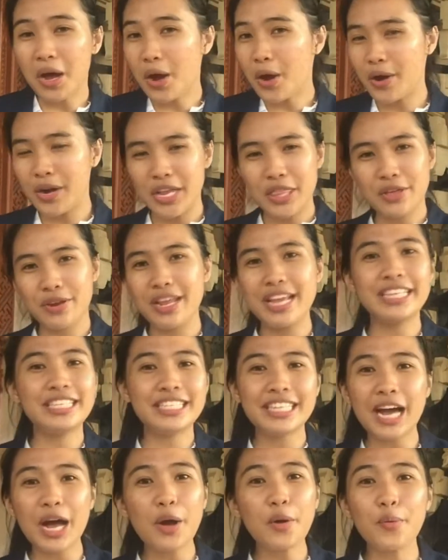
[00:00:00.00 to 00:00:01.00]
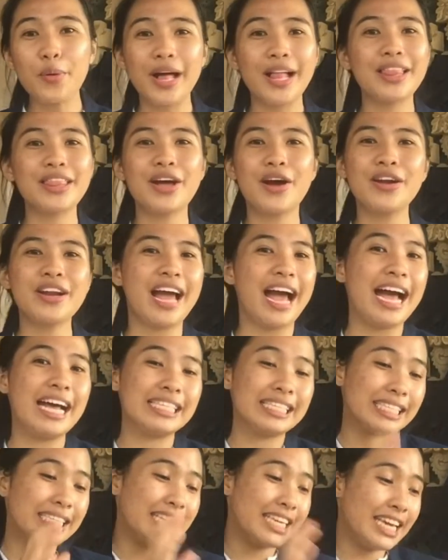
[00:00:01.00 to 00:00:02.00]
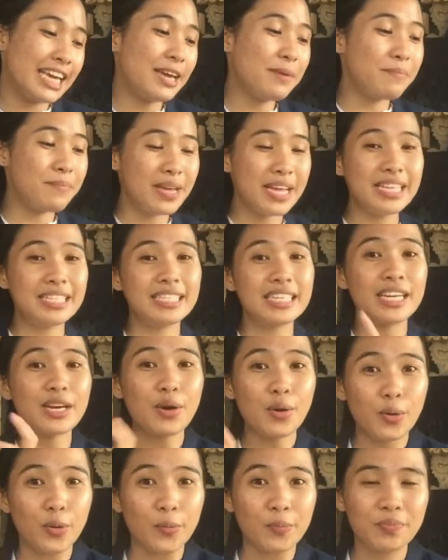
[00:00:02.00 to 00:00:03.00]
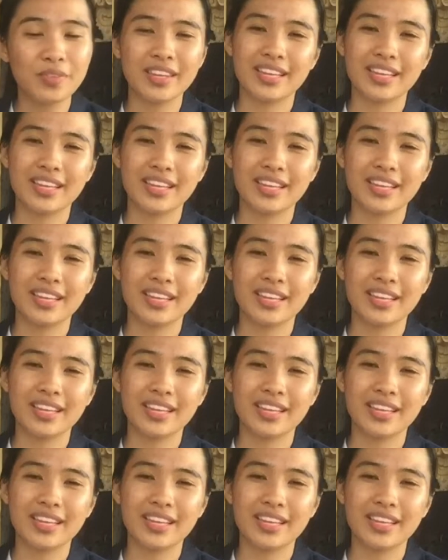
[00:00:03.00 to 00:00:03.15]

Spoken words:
or Indonesia well known as KBGO,